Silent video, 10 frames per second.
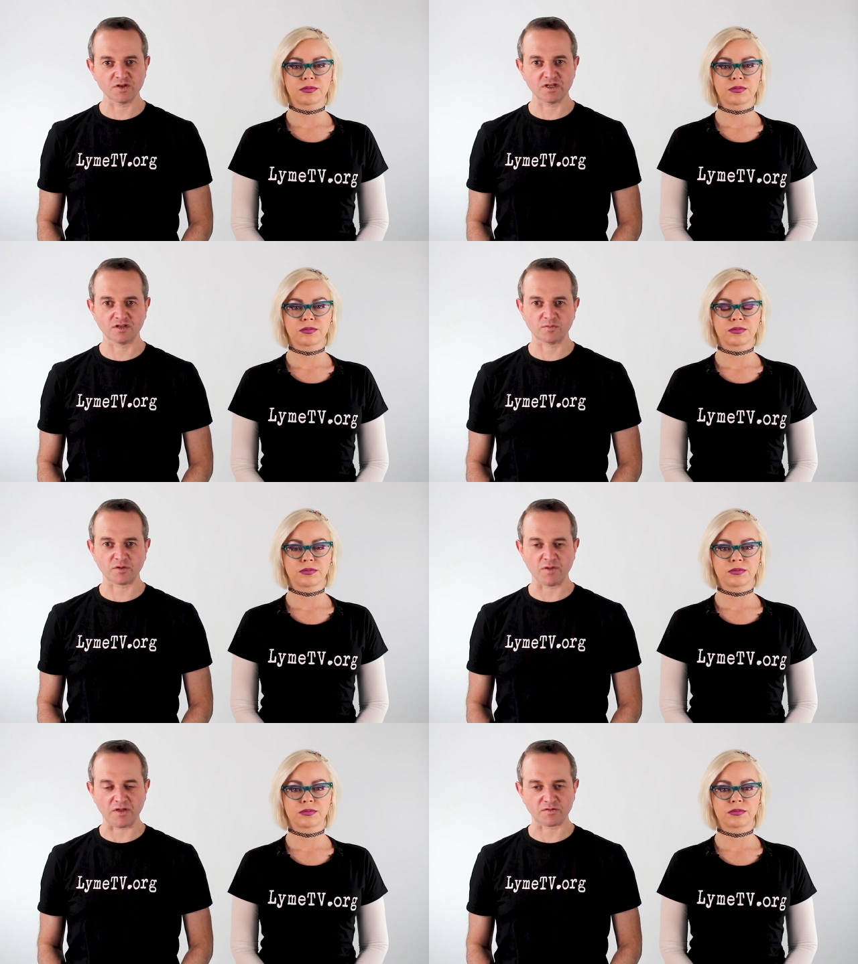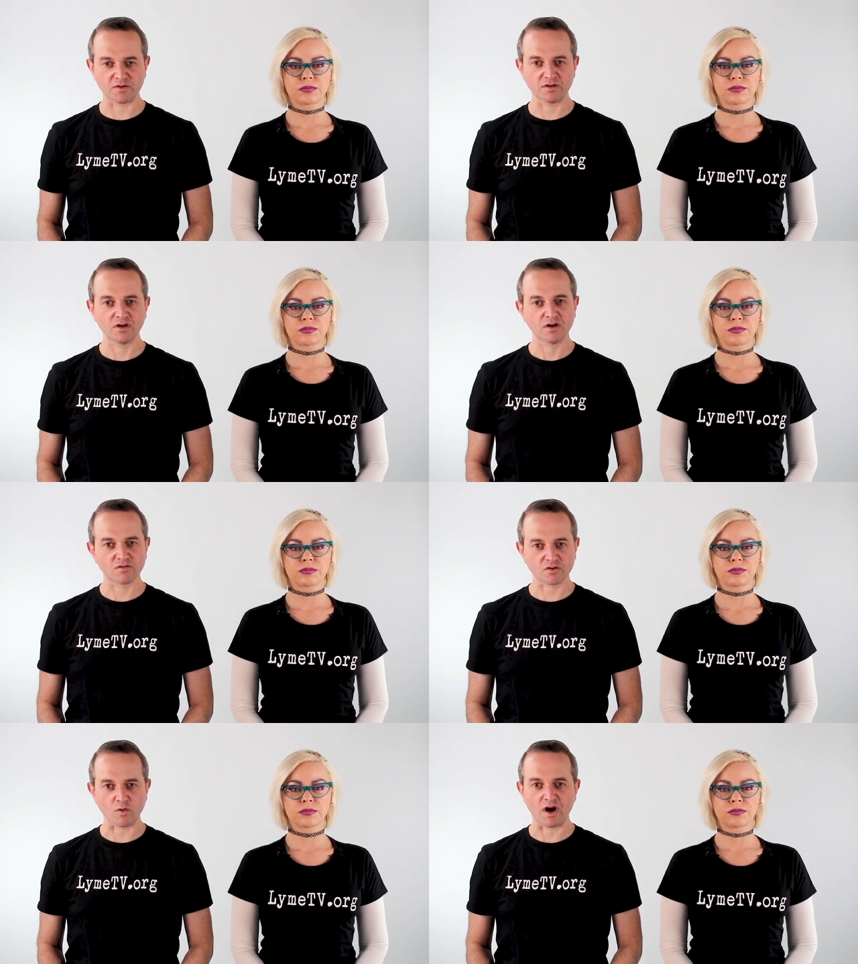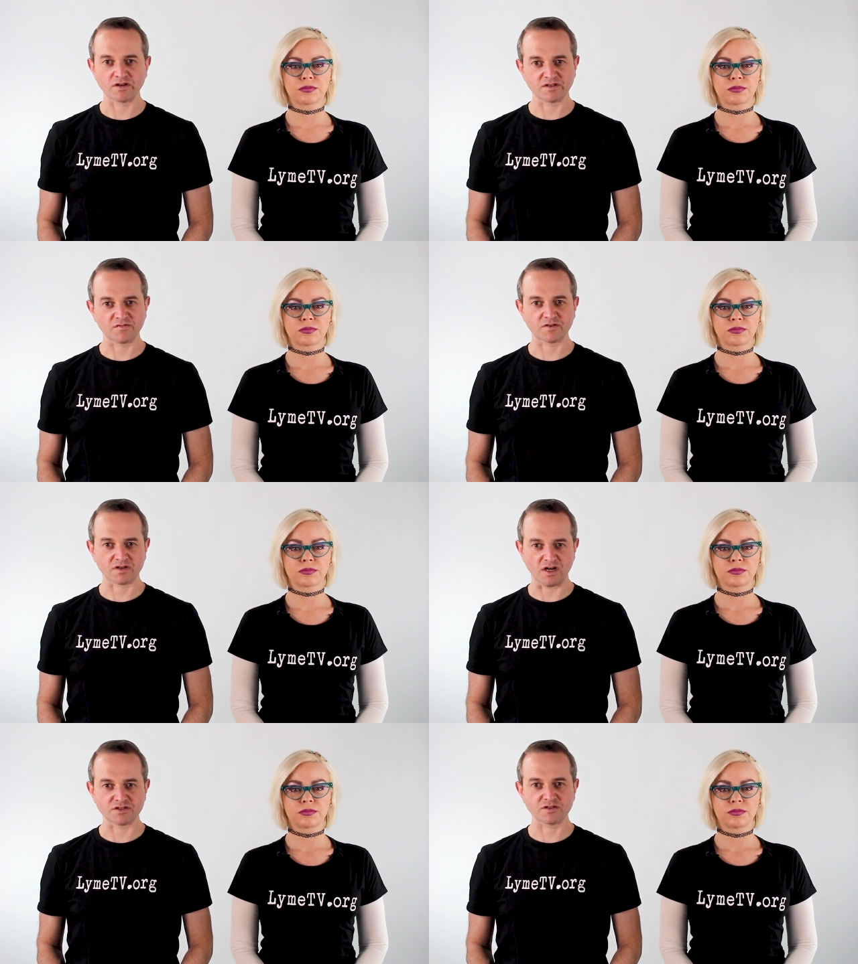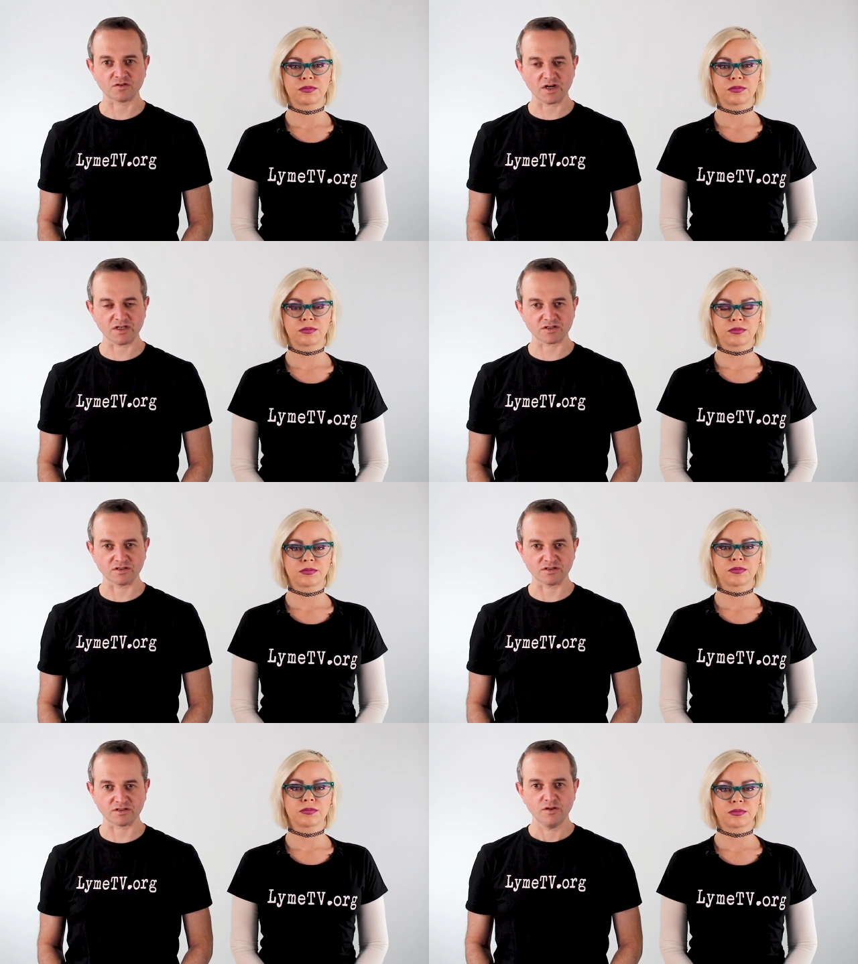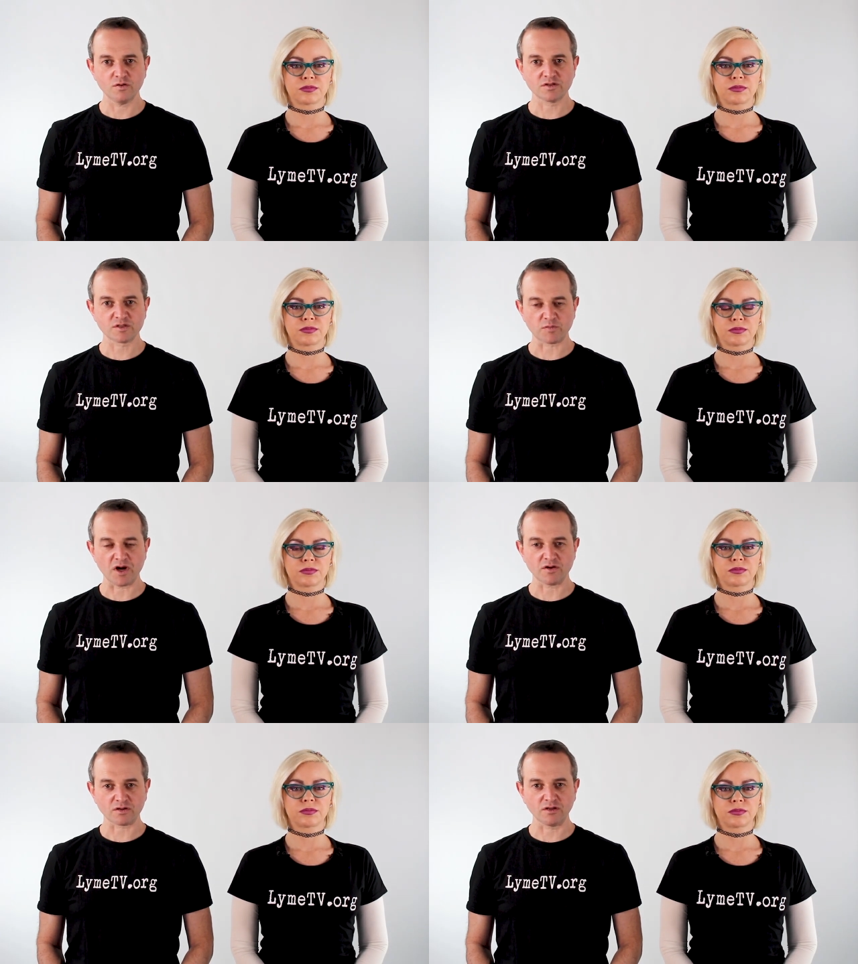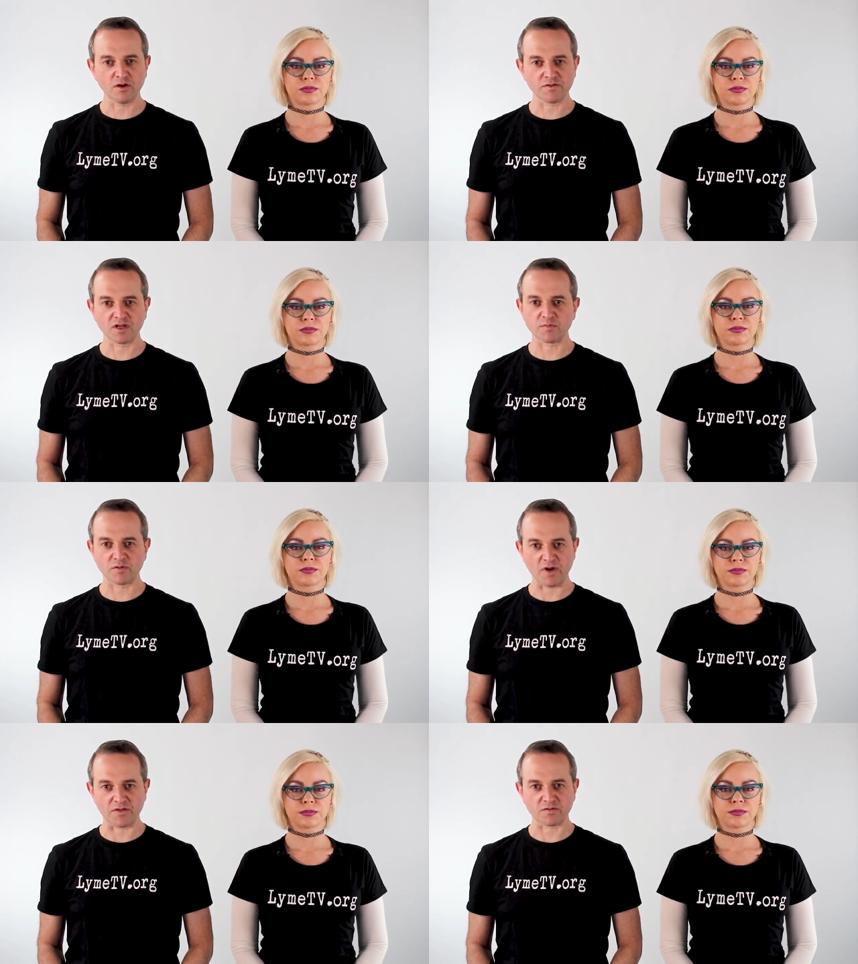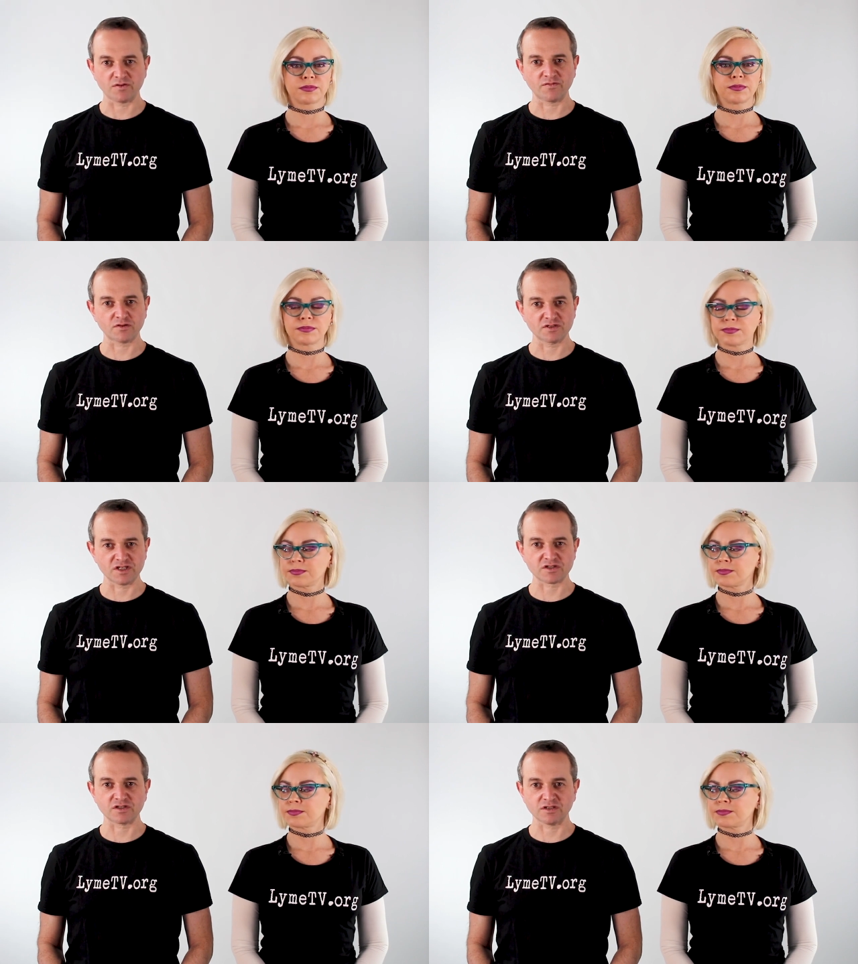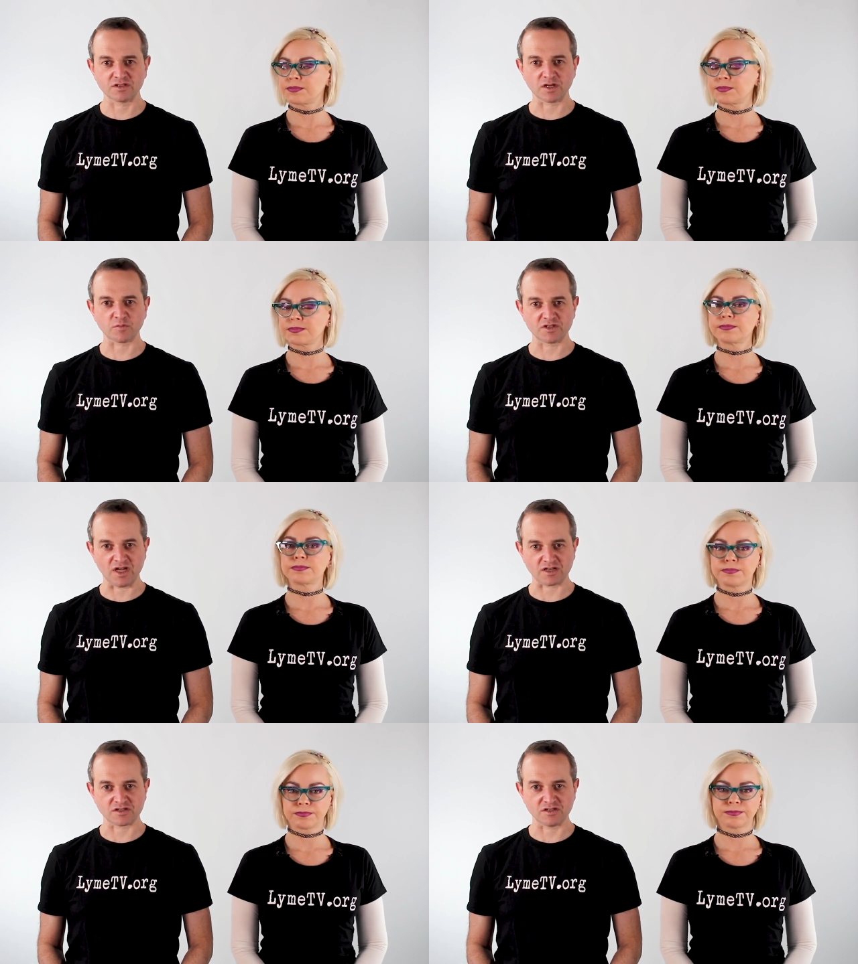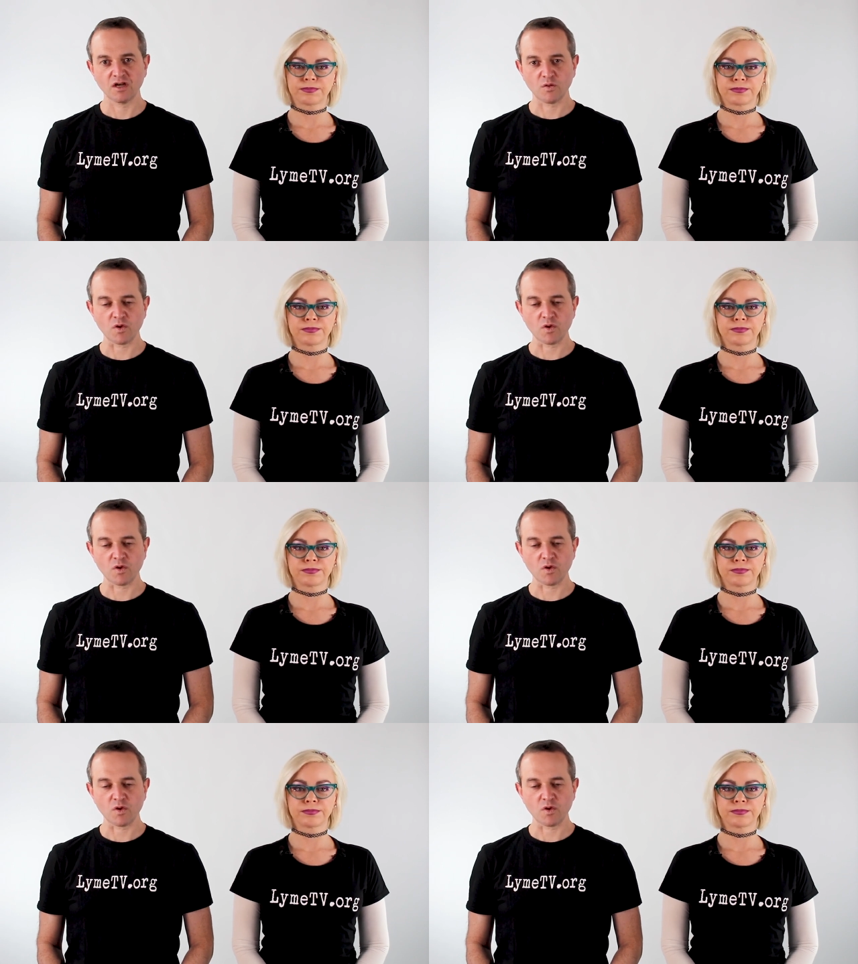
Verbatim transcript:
Speaker 1: treated in permethrin require different concentrations. You can spray your clothing in permethrin for additional tick protection.